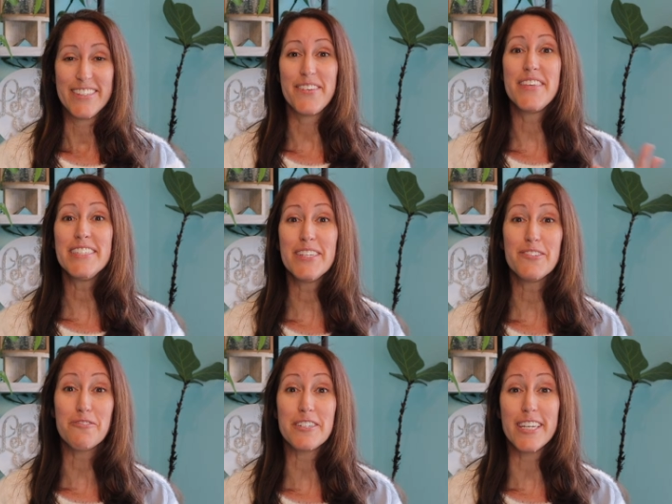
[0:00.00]
So this
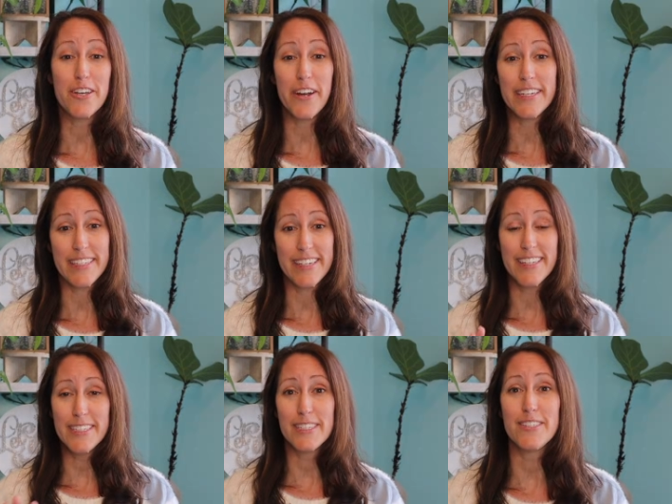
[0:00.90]
is really crazy.
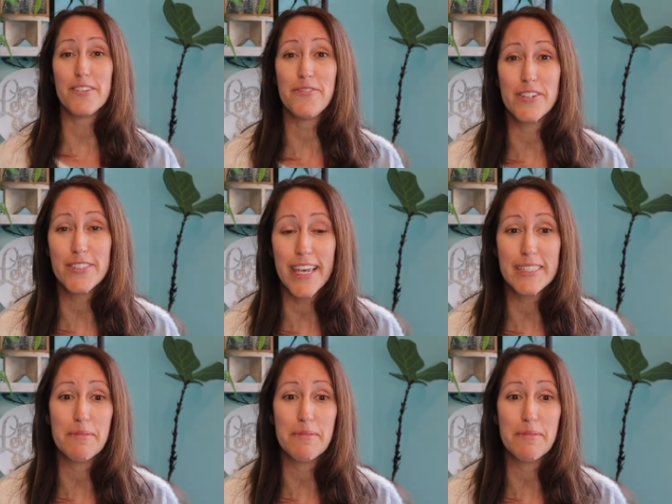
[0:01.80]
This is the first case